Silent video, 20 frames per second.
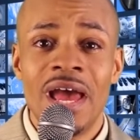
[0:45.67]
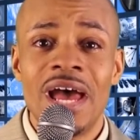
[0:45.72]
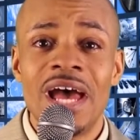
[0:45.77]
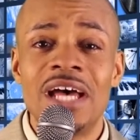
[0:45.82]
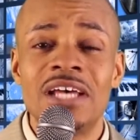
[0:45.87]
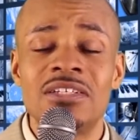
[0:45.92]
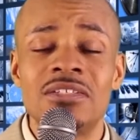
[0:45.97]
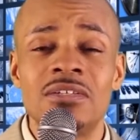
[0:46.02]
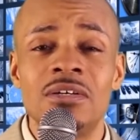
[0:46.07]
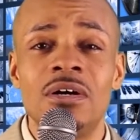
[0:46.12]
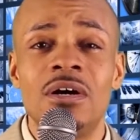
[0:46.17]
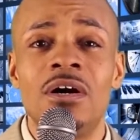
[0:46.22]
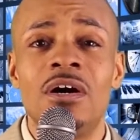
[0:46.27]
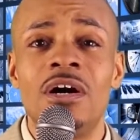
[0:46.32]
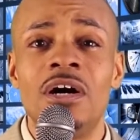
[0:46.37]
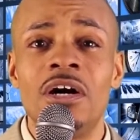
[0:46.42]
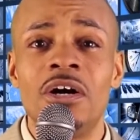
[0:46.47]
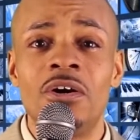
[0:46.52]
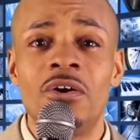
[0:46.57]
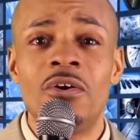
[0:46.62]
as the
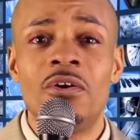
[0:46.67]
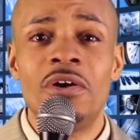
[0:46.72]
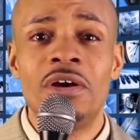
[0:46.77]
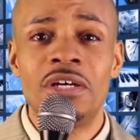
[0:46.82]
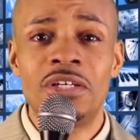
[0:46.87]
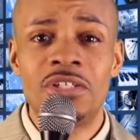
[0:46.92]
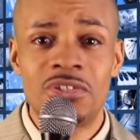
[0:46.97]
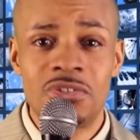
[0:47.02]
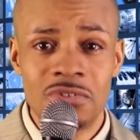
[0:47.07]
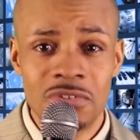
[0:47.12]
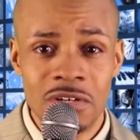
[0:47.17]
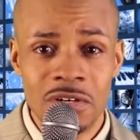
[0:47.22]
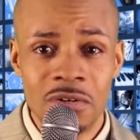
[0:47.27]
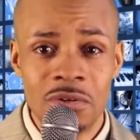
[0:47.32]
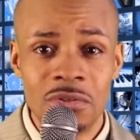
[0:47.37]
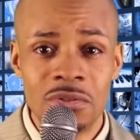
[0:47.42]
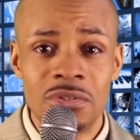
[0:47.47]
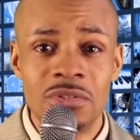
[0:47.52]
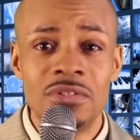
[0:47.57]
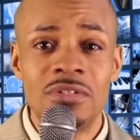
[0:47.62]
ongoing
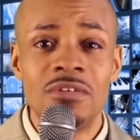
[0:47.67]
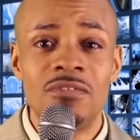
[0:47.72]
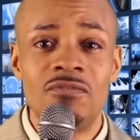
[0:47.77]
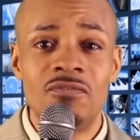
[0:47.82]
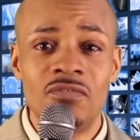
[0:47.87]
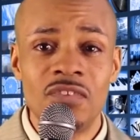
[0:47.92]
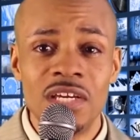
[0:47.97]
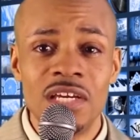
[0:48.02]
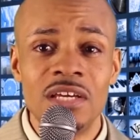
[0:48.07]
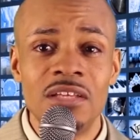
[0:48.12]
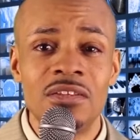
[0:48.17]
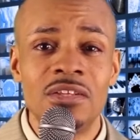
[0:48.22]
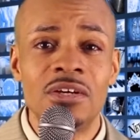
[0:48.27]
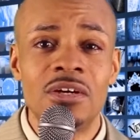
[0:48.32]
struggle to defeat